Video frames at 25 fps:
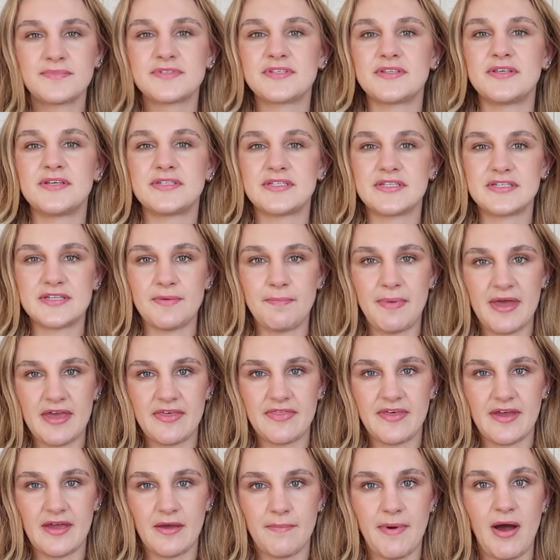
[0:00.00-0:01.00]
So this is a big
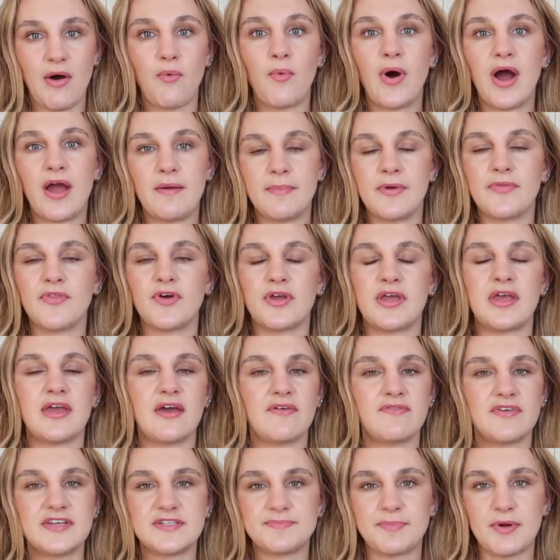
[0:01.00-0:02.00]
thing about why I've been looking
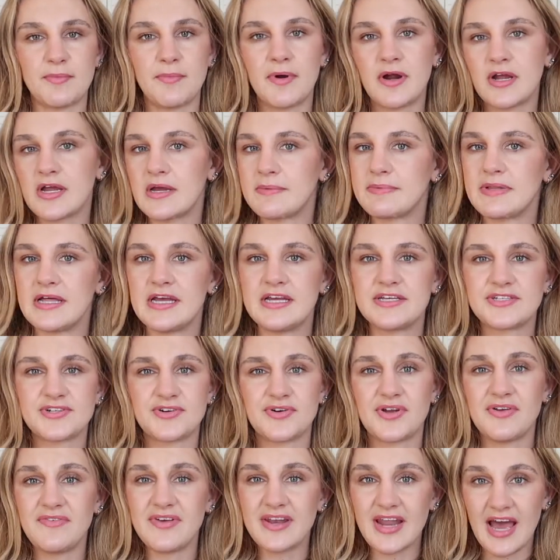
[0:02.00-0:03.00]
at Facebook Marketplace
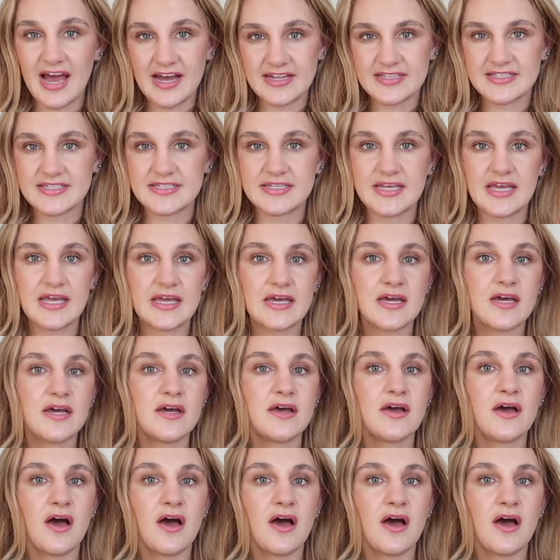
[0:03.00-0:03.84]
or even Etsy